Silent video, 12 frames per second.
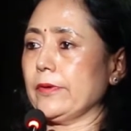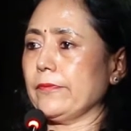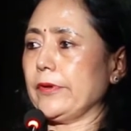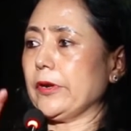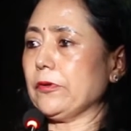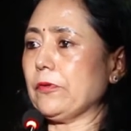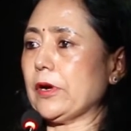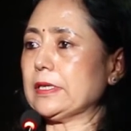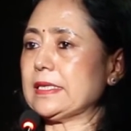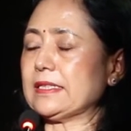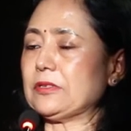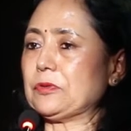We don't
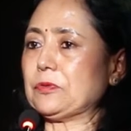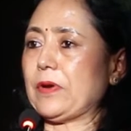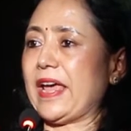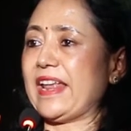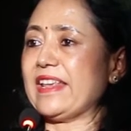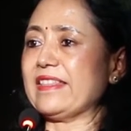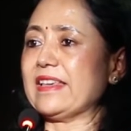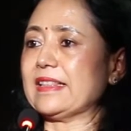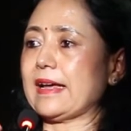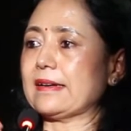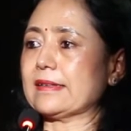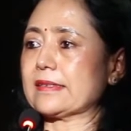want to do anything
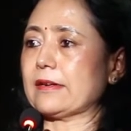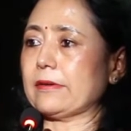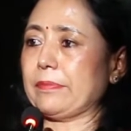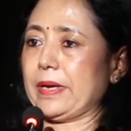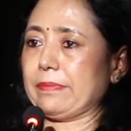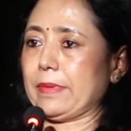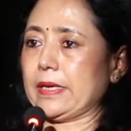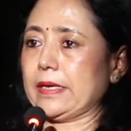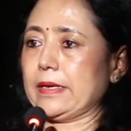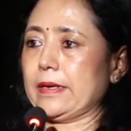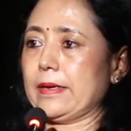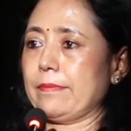that does not make money,